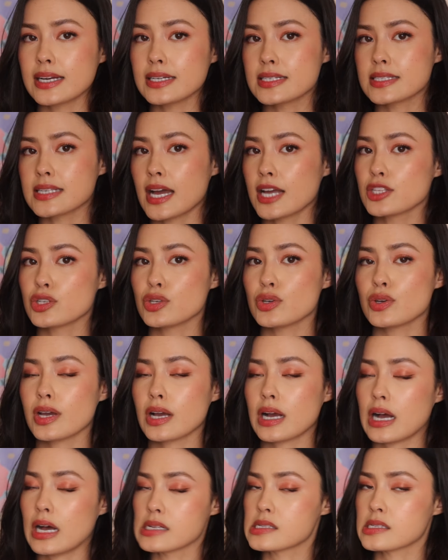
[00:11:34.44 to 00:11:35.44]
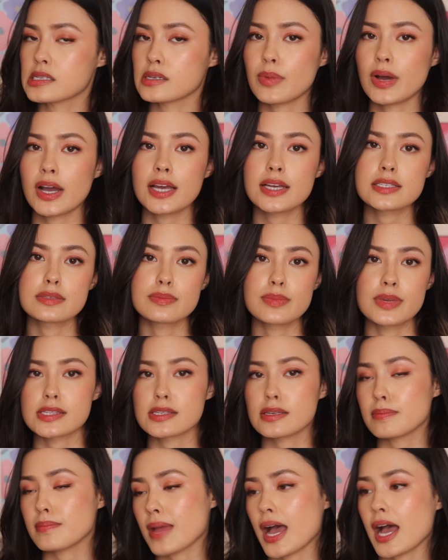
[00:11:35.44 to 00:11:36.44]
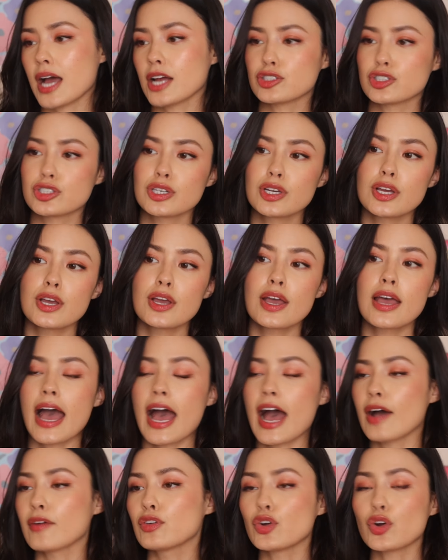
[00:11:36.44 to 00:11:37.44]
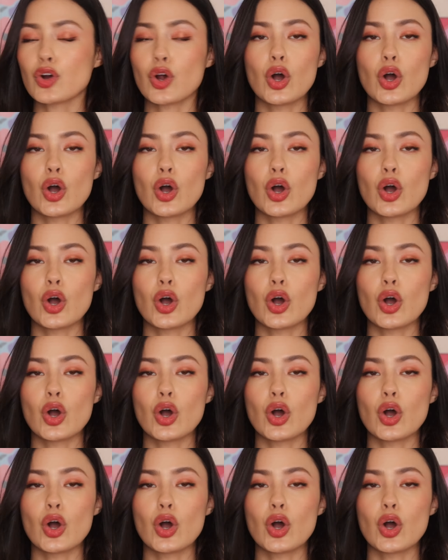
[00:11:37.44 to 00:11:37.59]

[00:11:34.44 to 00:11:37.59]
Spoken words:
of designed so you can customize, mix and match, have your